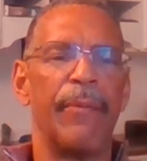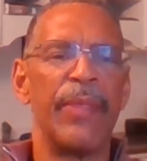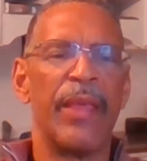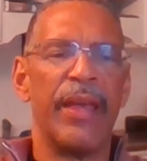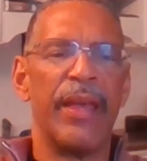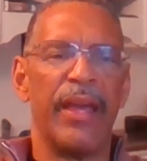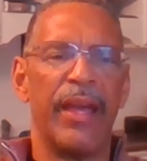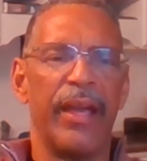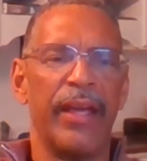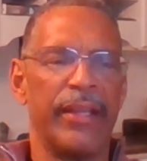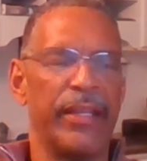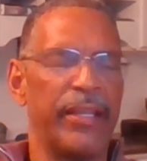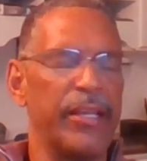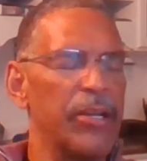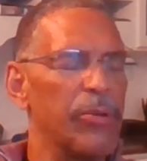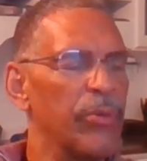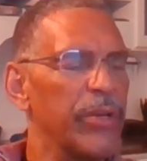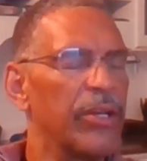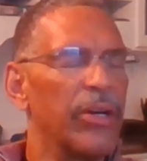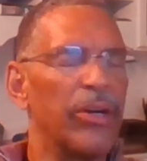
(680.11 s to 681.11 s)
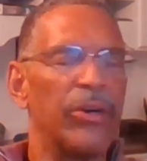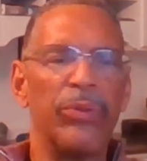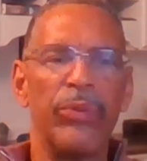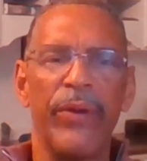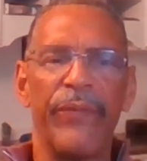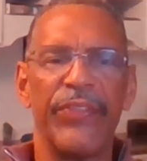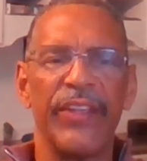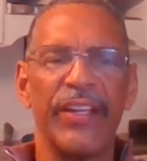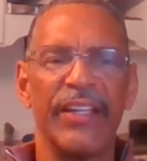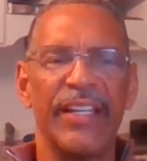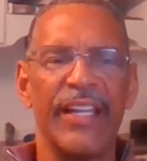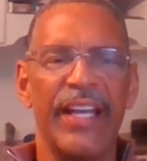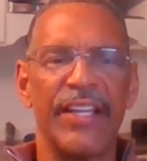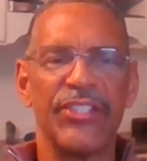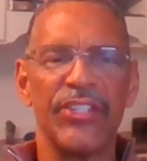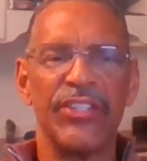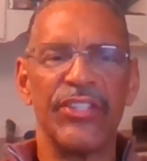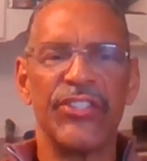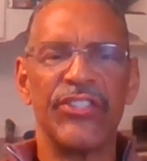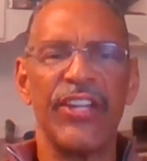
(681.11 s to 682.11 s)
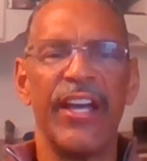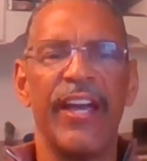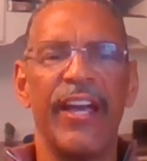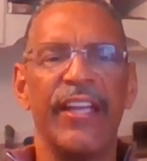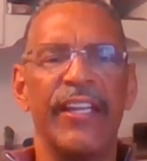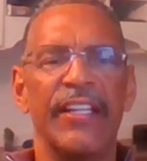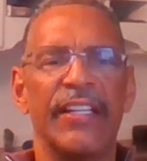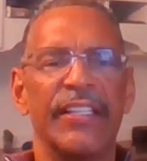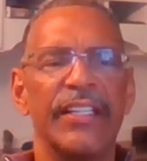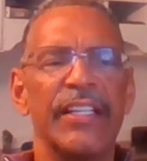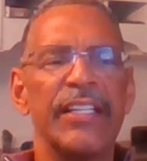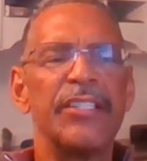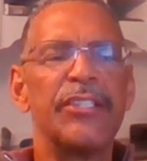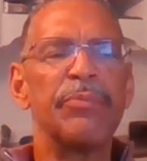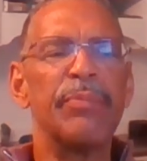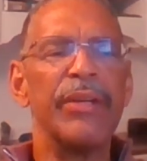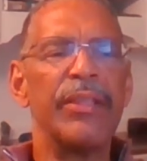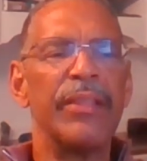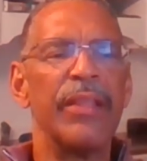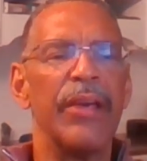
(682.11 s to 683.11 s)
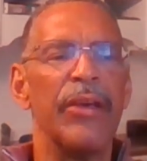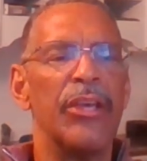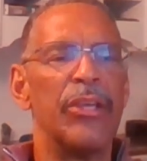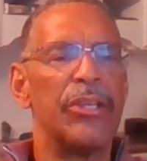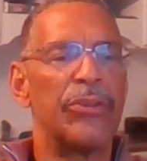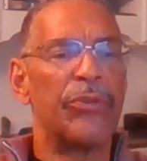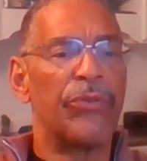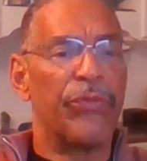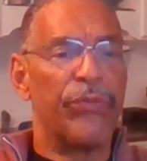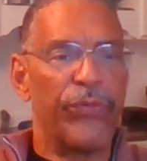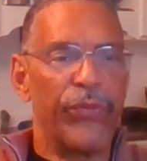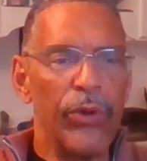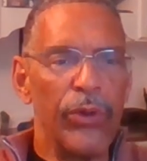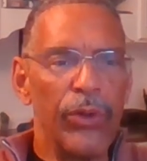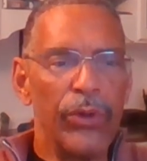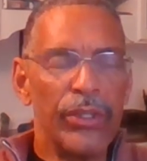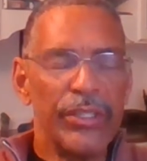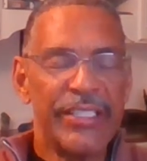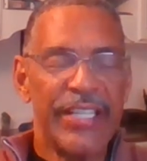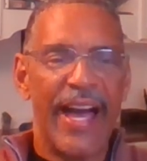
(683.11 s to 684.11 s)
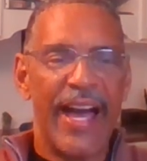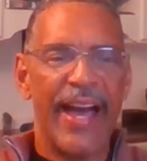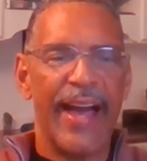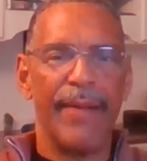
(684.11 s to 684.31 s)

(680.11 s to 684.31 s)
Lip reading: And here we go with the lesson said, Elizabeth's full time,